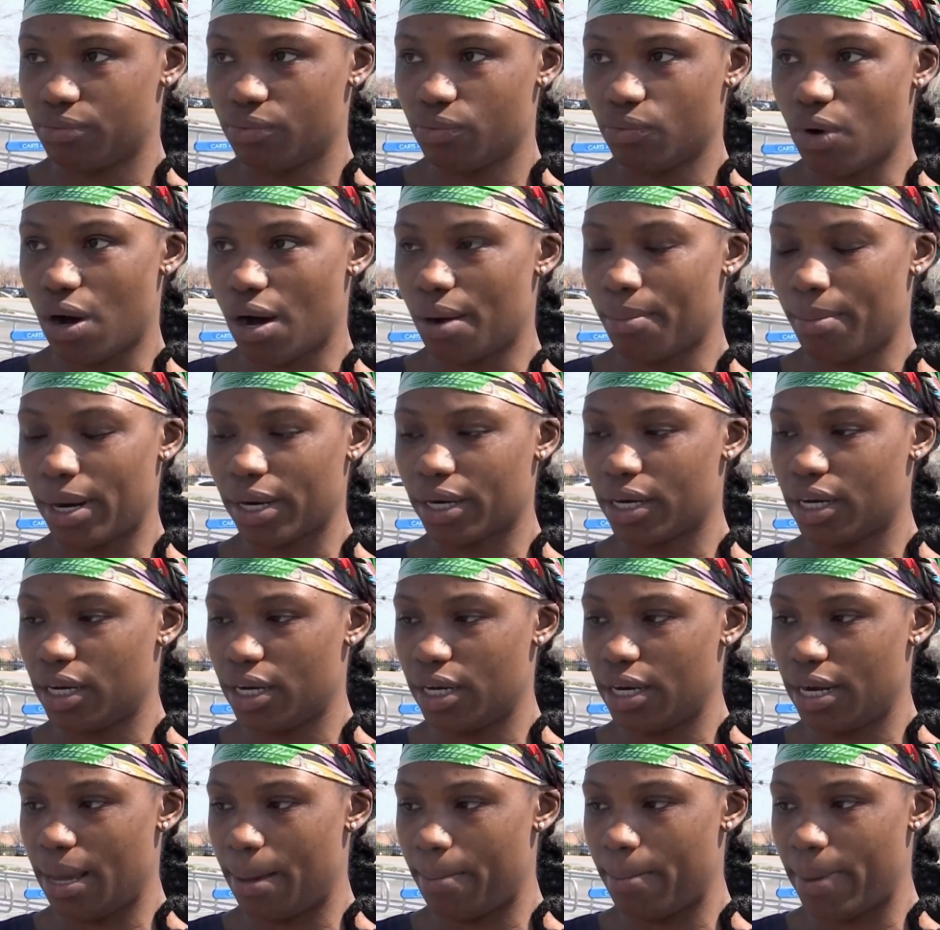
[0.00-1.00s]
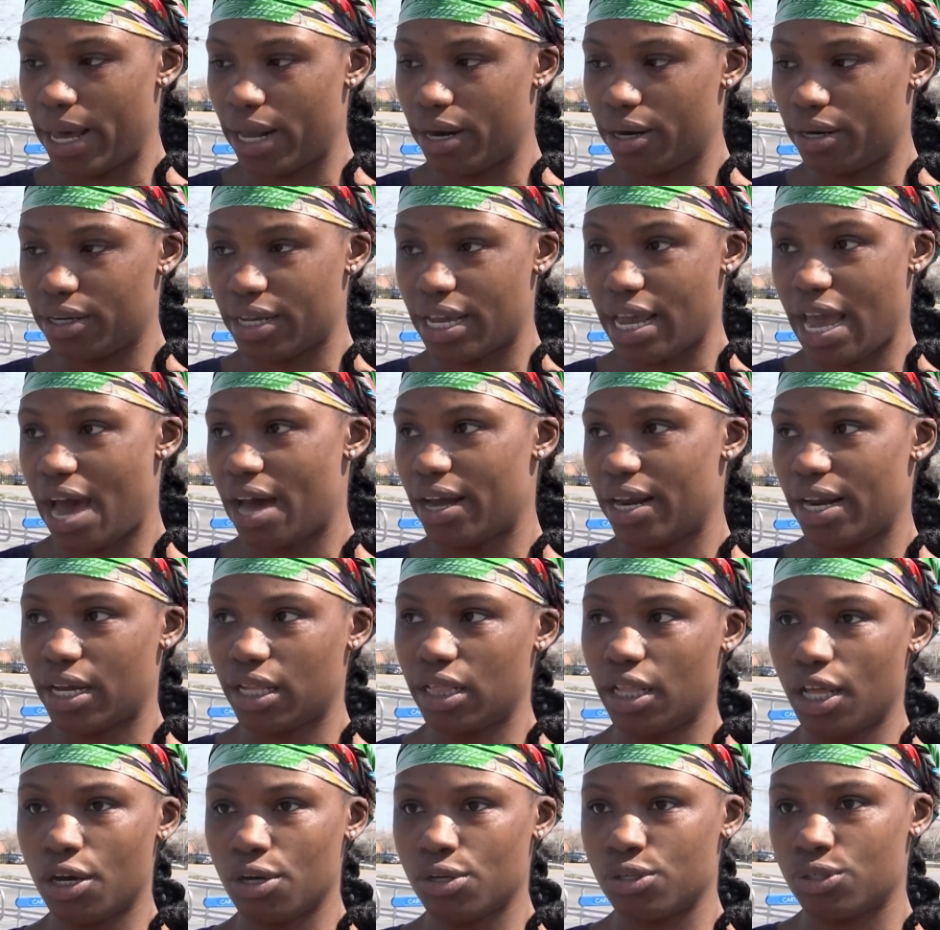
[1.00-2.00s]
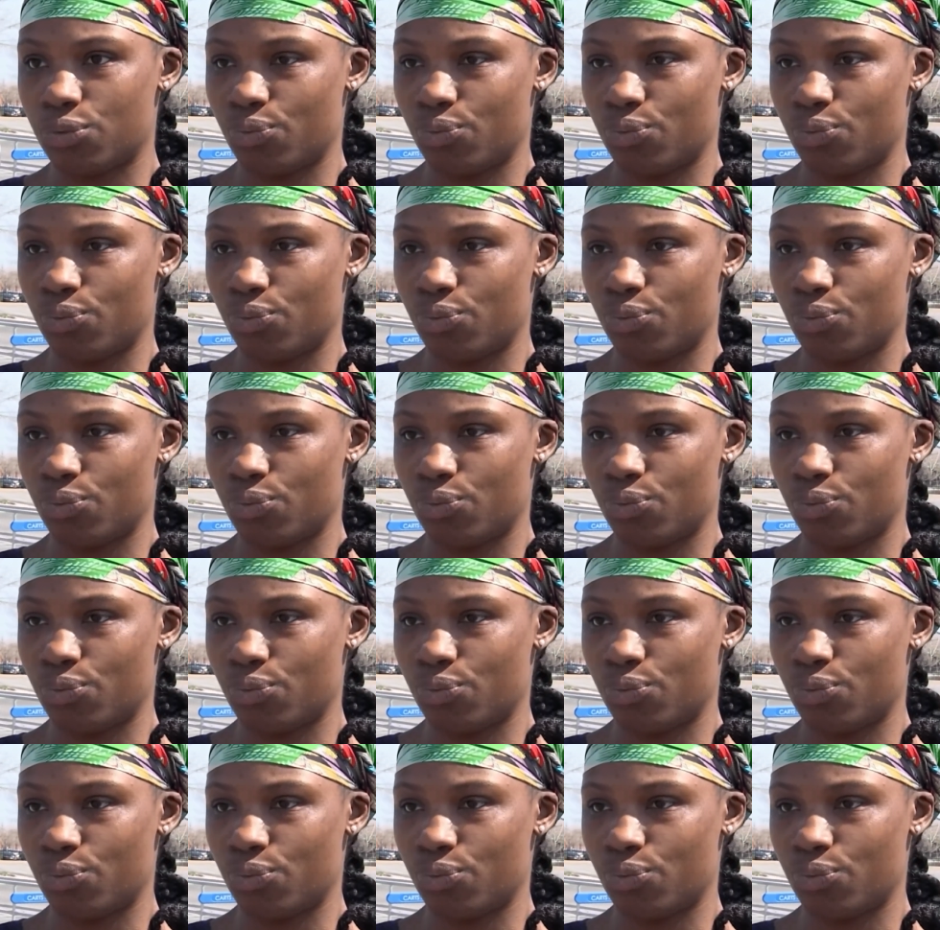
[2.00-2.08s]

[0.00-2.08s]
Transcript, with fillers: Walmart could have did better. Y'all didn't close